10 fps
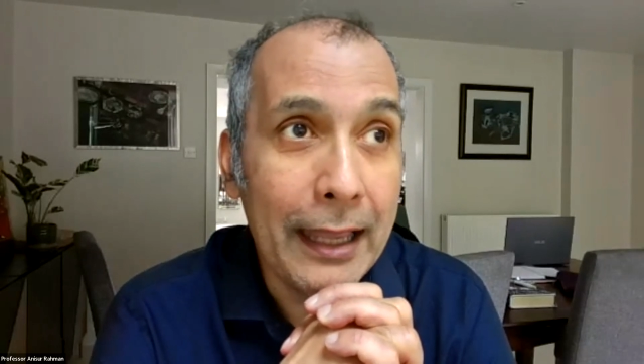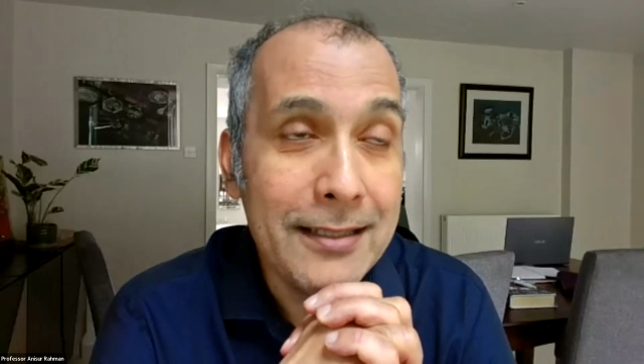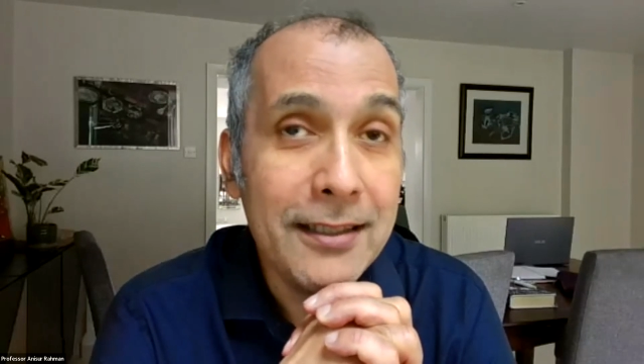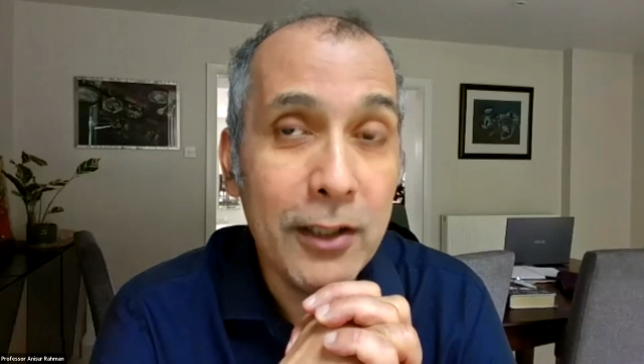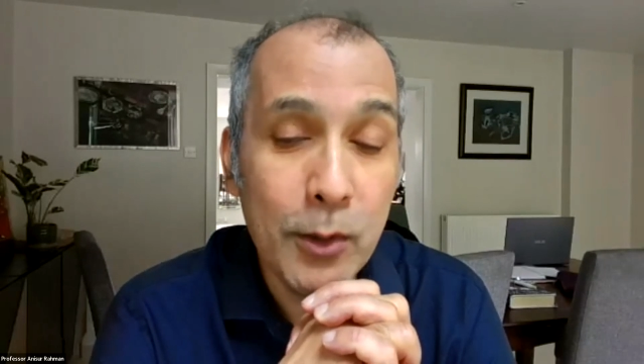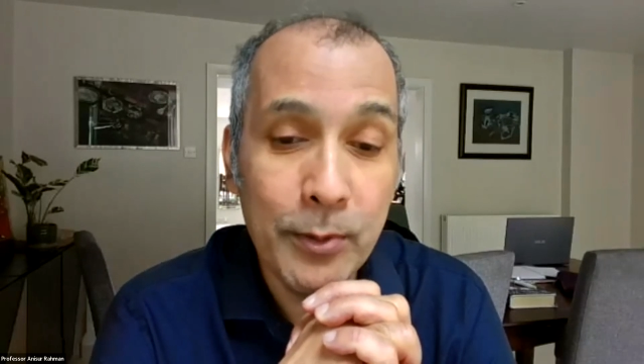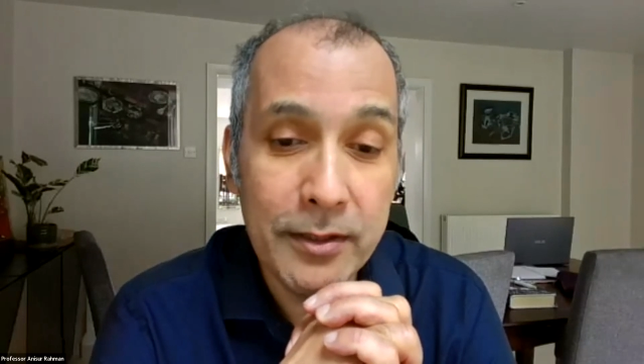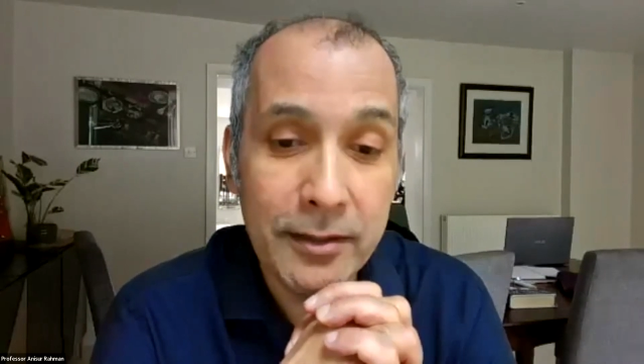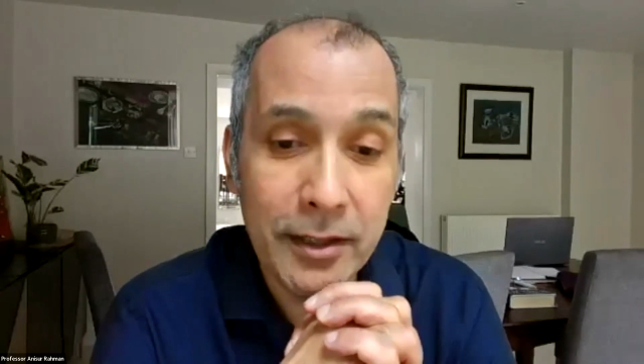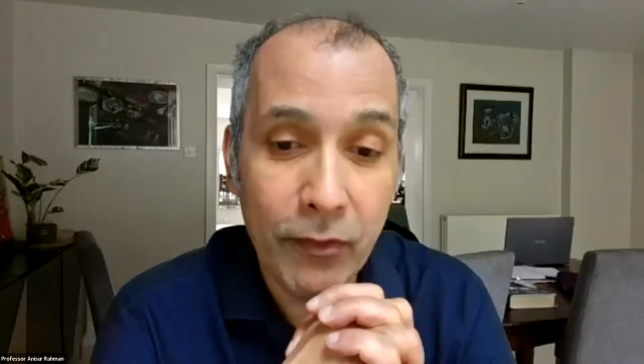So
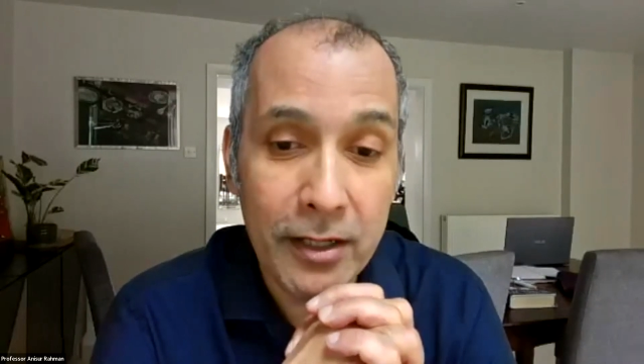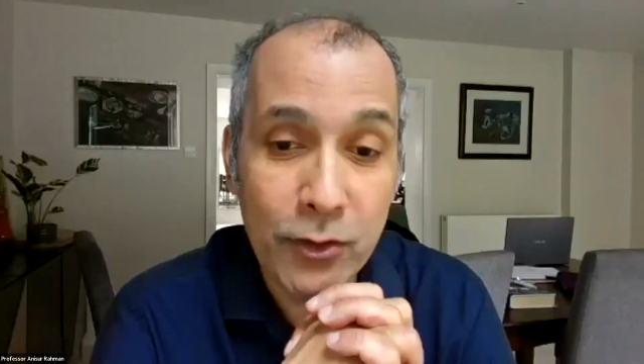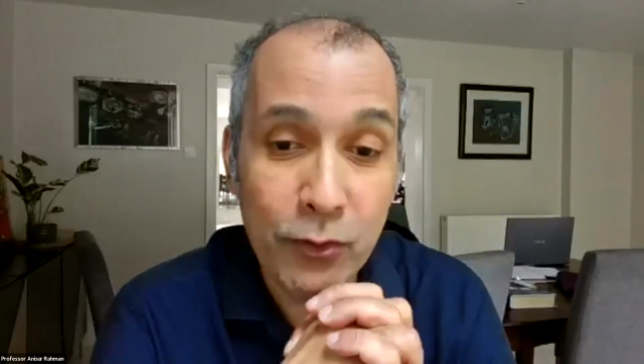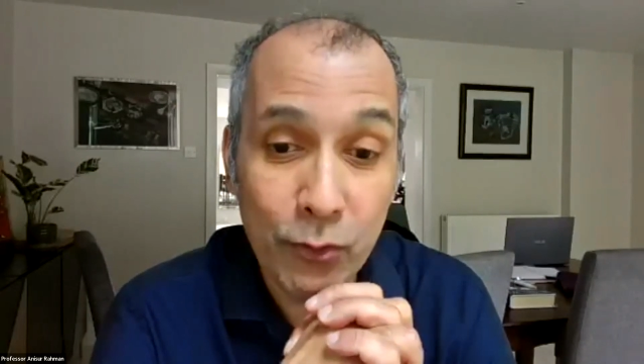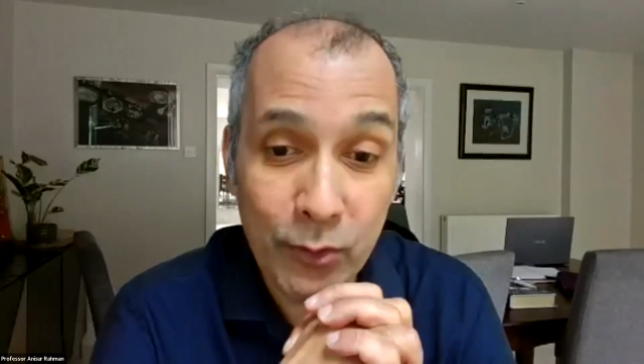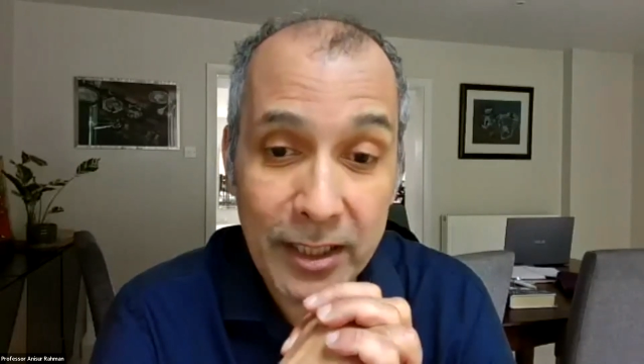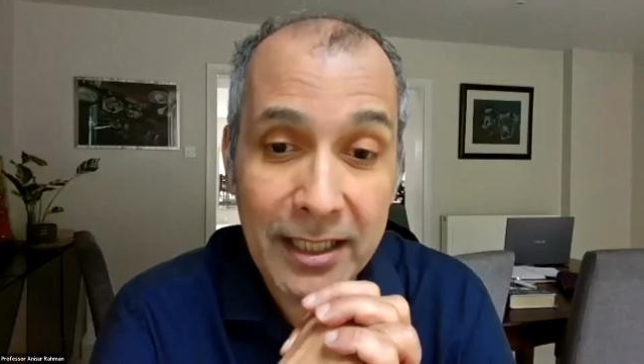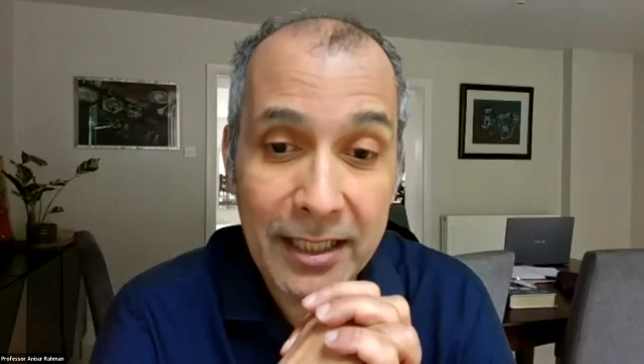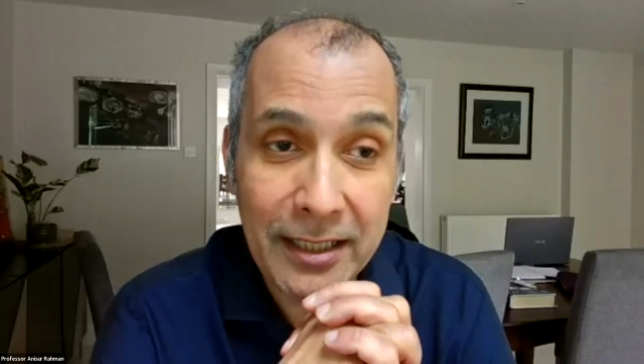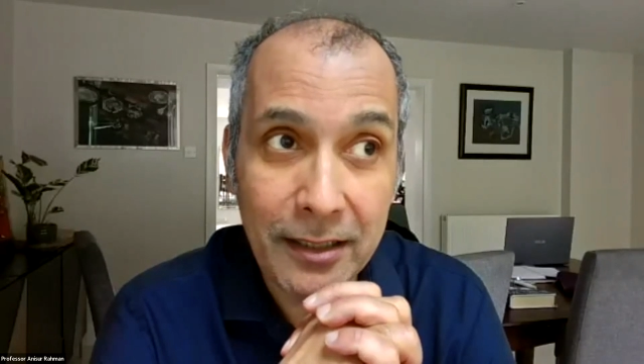is the
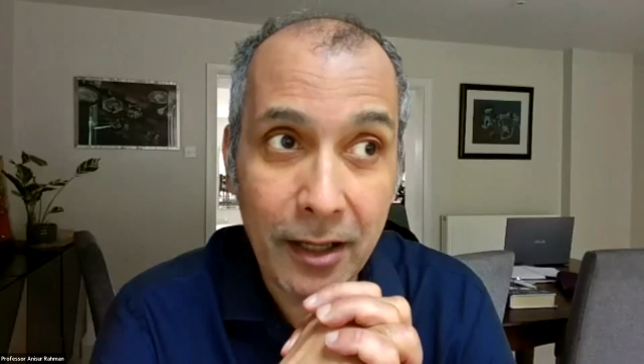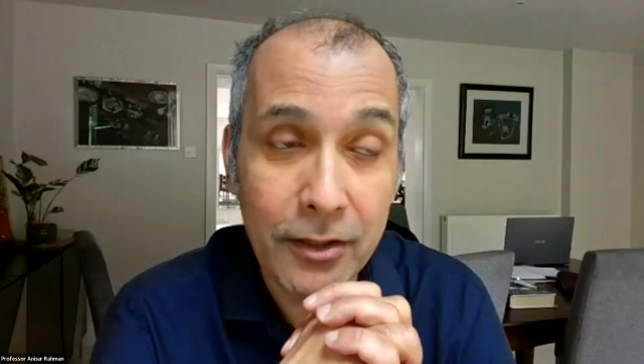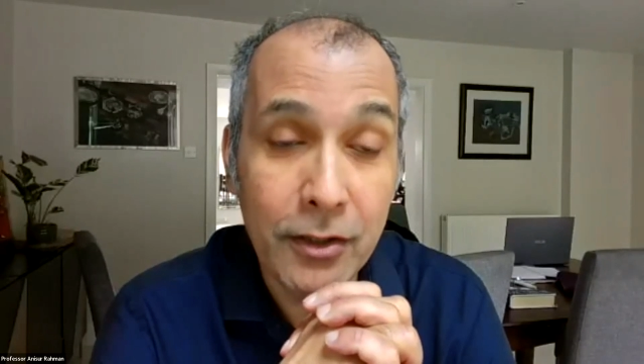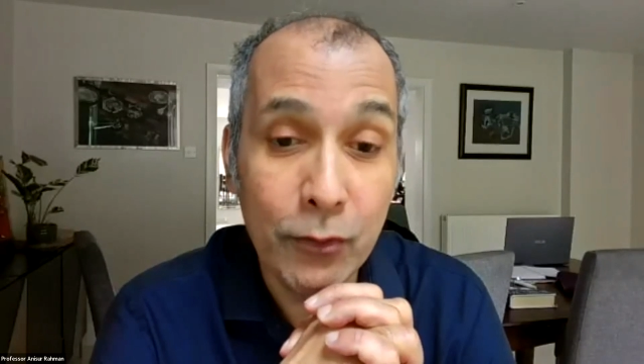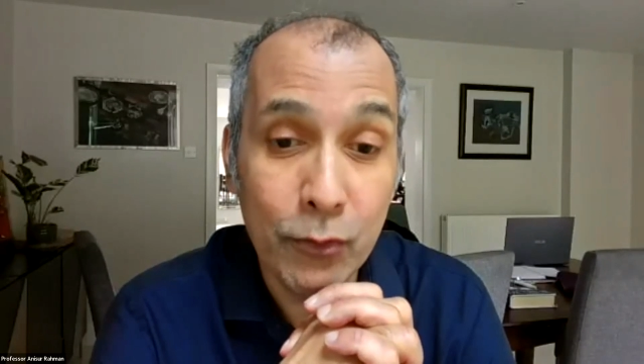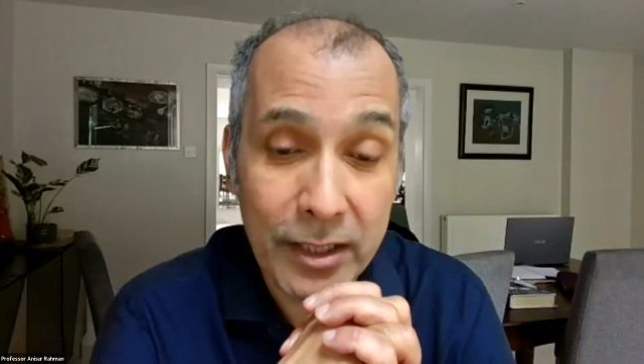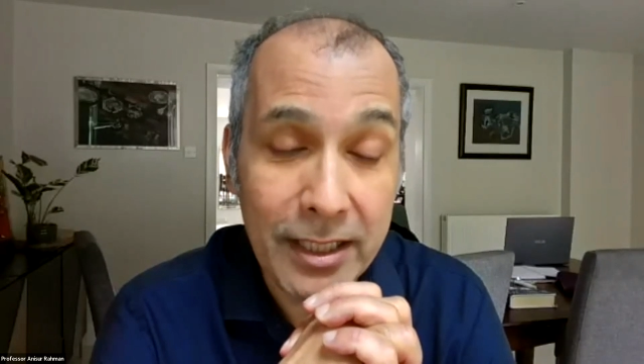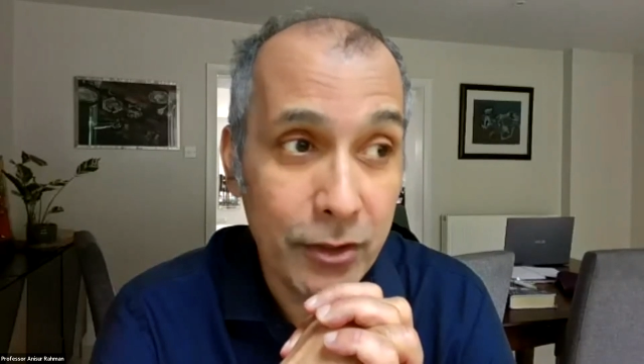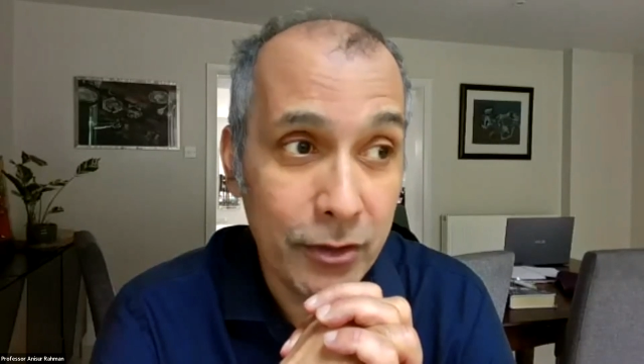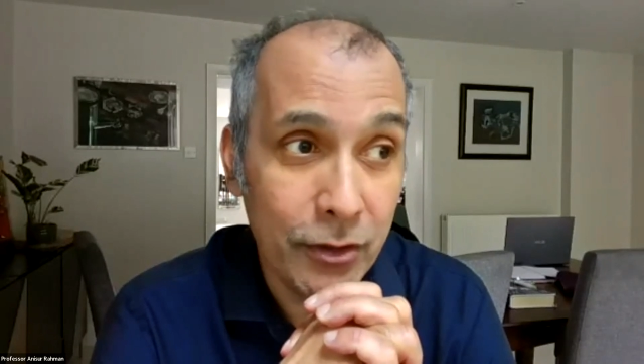lupus nephritis
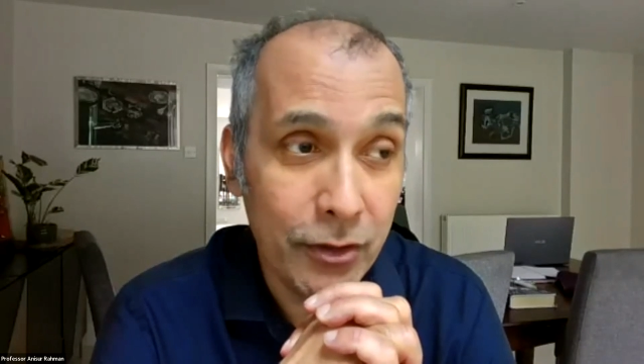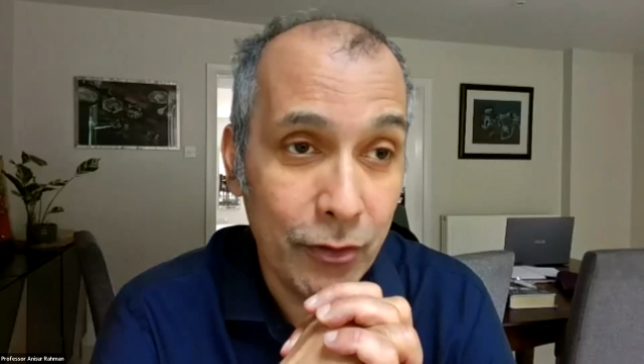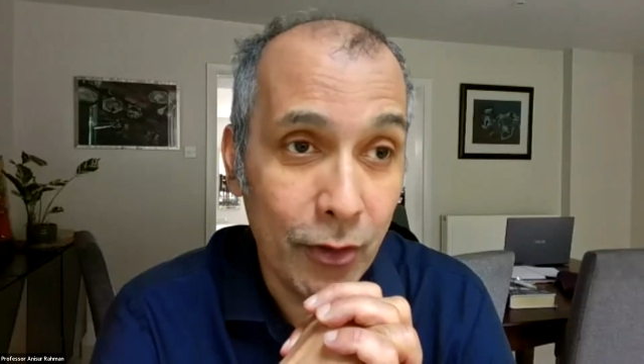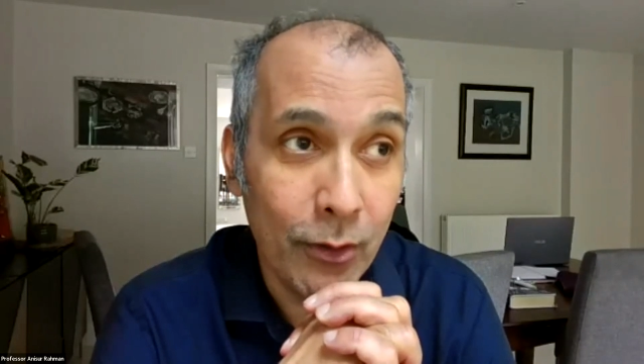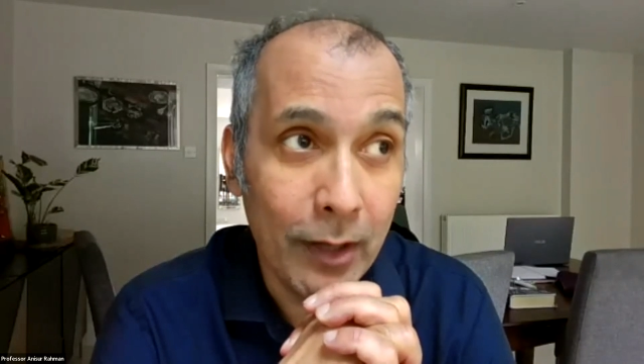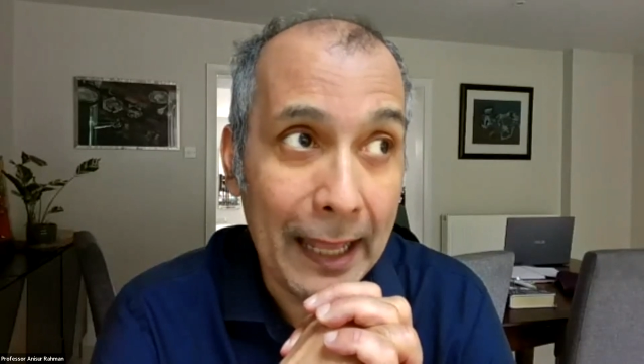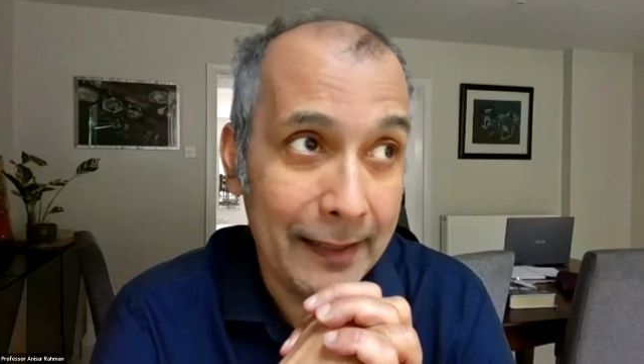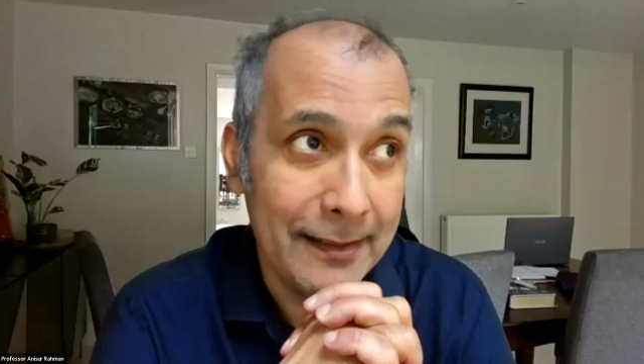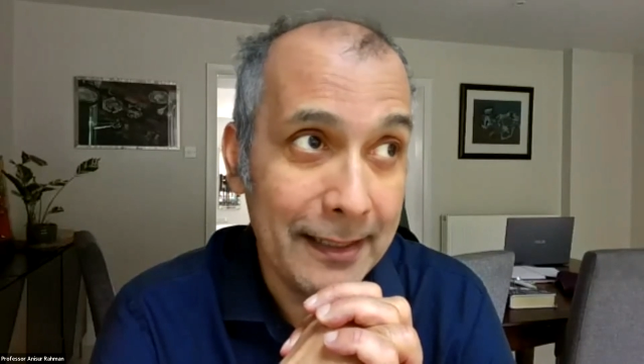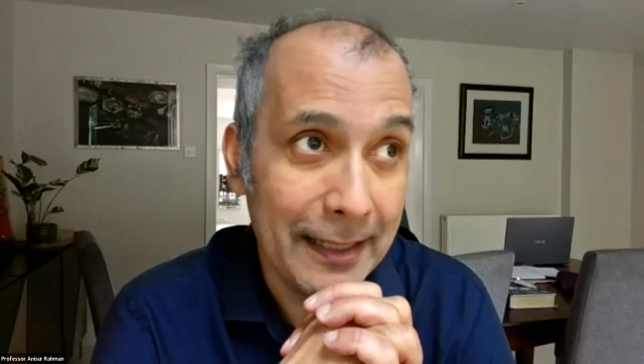really under
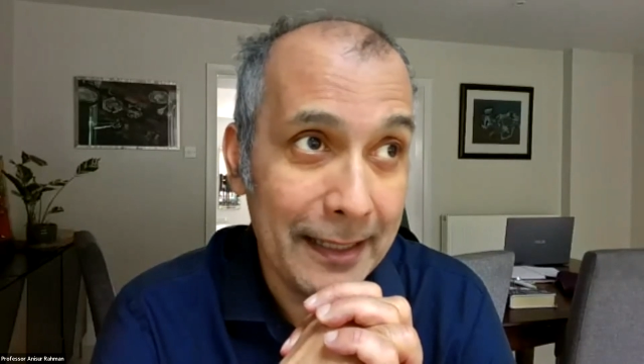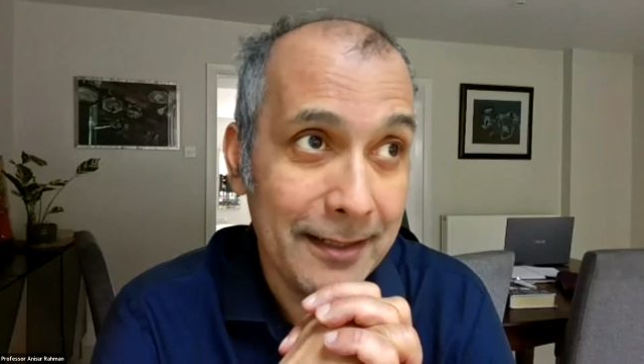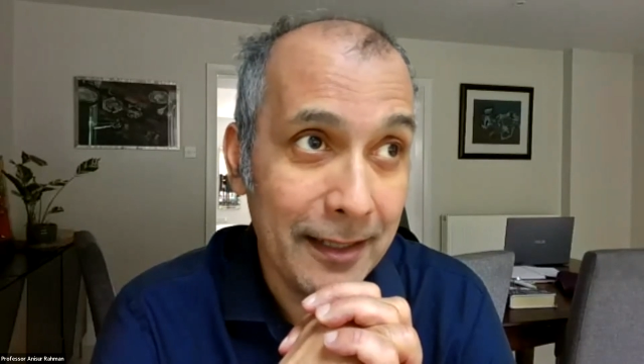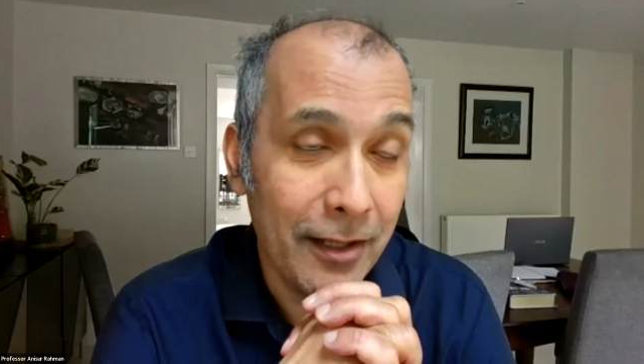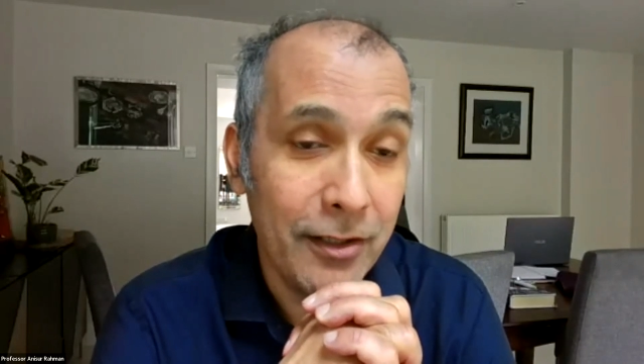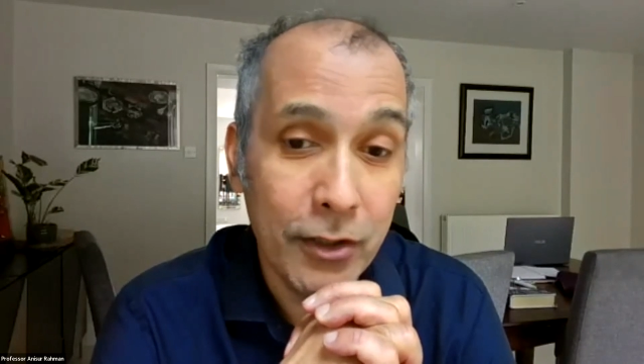really good control,